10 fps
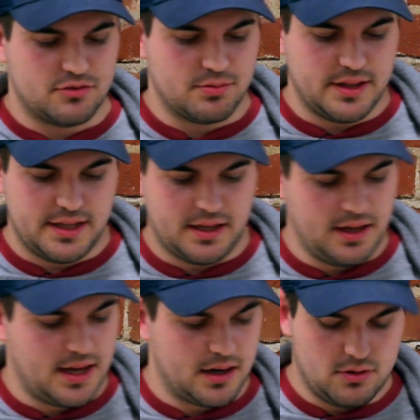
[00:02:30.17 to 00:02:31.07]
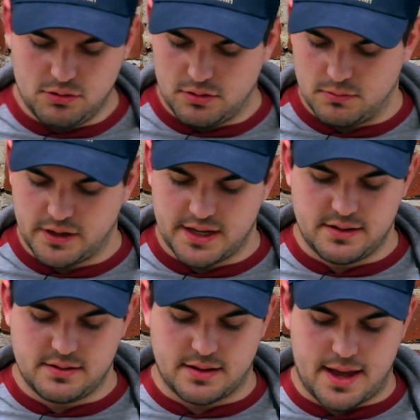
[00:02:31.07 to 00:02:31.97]
is really cool, and we'll get
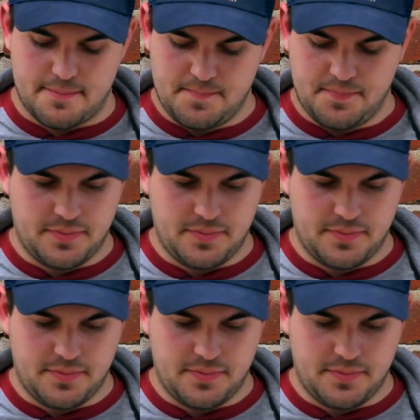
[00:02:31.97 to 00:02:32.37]
into that.